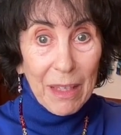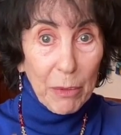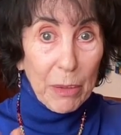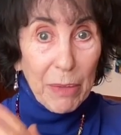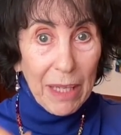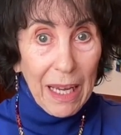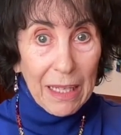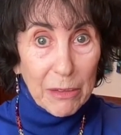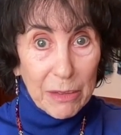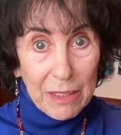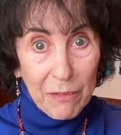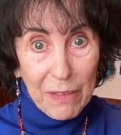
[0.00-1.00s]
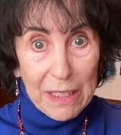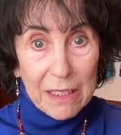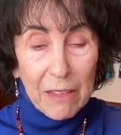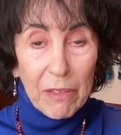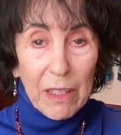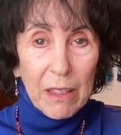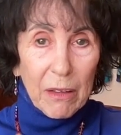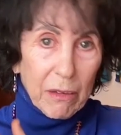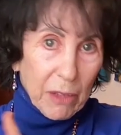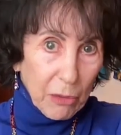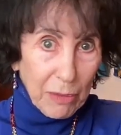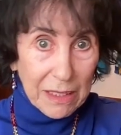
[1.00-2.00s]
and we react defensively or
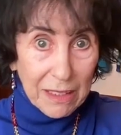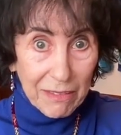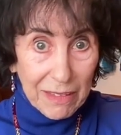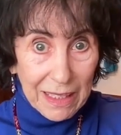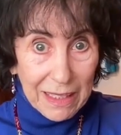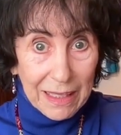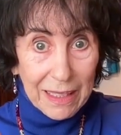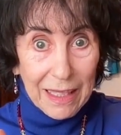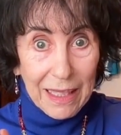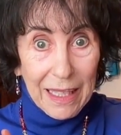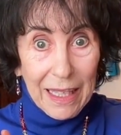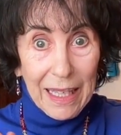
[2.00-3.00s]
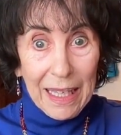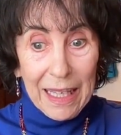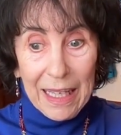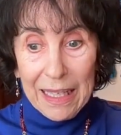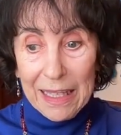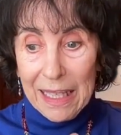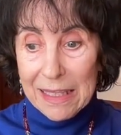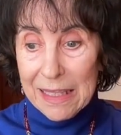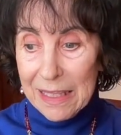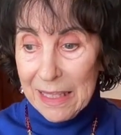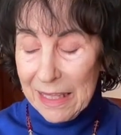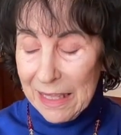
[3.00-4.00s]
aggressively. And
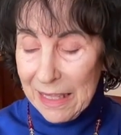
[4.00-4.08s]
that's